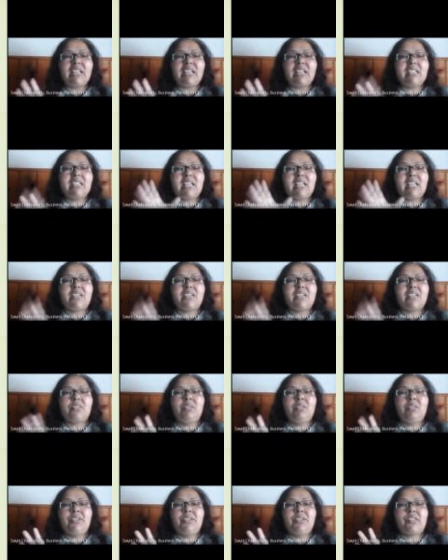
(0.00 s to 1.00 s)

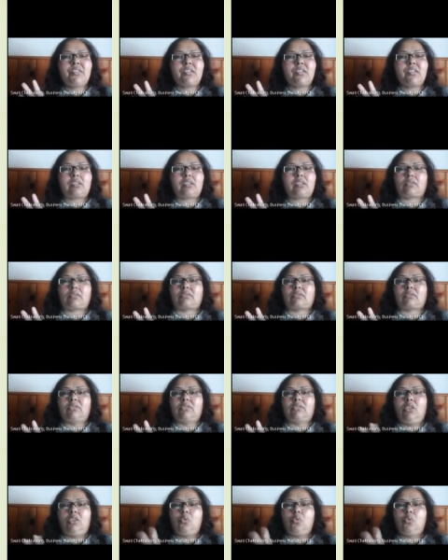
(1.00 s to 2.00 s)
customers?
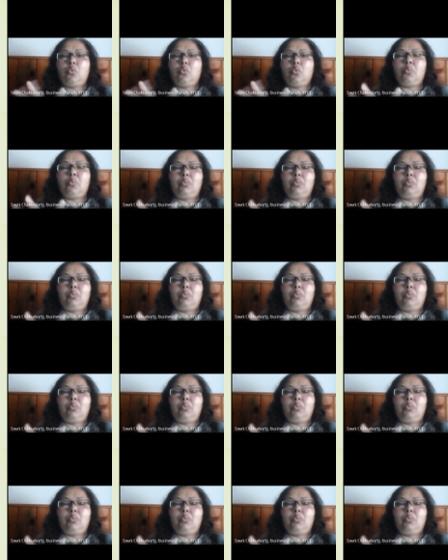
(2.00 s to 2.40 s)
Whom?